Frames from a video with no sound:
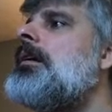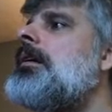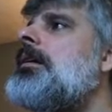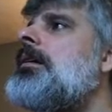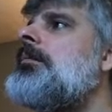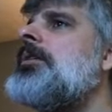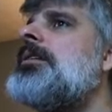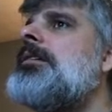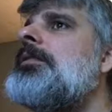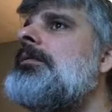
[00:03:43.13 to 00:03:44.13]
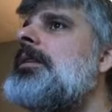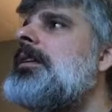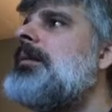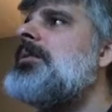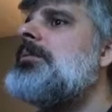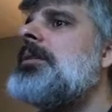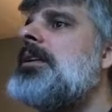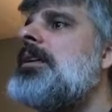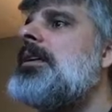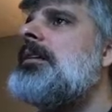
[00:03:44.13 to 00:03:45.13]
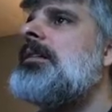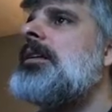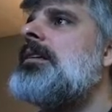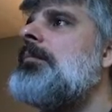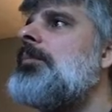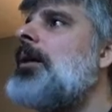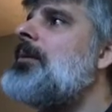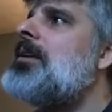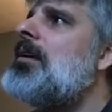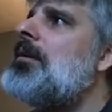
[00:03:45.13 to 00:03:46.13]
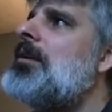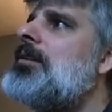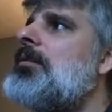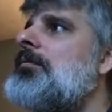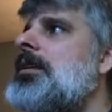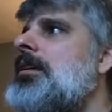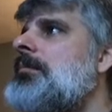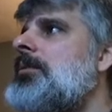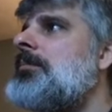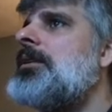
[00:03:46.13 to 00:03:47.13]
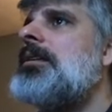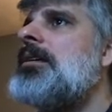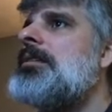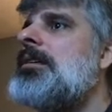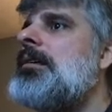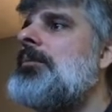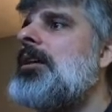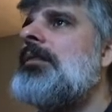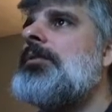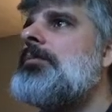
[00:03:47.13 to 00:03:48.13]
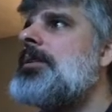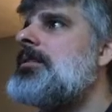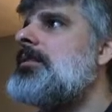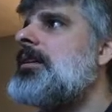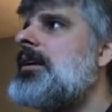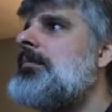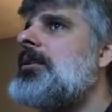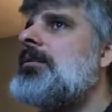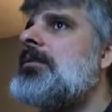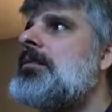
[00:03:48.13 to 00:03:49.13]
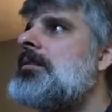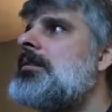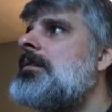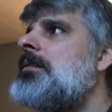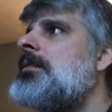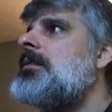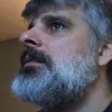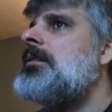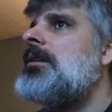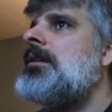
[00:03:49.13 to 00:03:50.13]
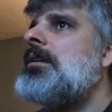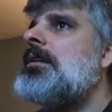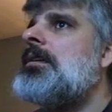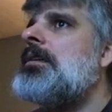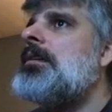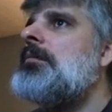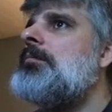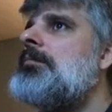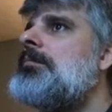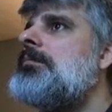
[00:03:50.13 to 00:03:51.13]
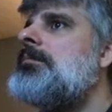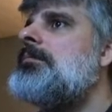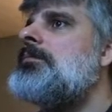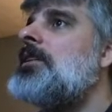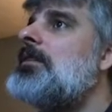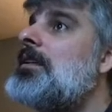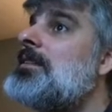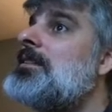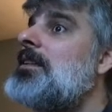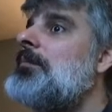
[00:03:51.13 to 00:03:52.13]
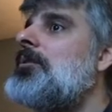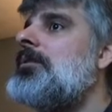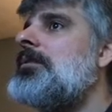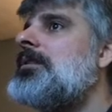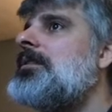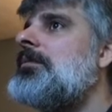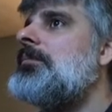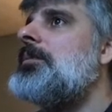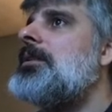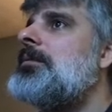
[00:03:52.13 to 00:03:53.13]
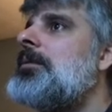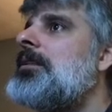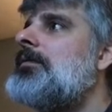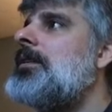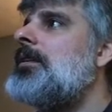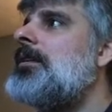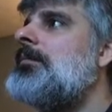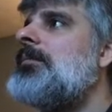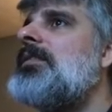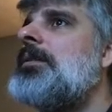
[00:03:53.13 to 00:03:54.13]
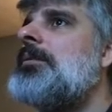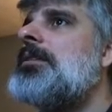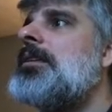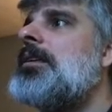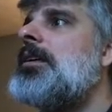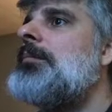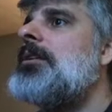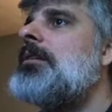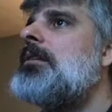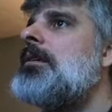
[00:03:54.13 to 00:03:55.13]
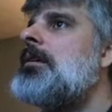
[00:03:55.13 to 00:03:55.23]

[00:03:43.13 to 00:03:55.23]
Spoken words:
Let's see, if he redoubles me here at some point. I mean, he shouldn't redouble because a lot of his wins are gammons. And, you know, he doesn't double. He still beats me if he wins a gammon.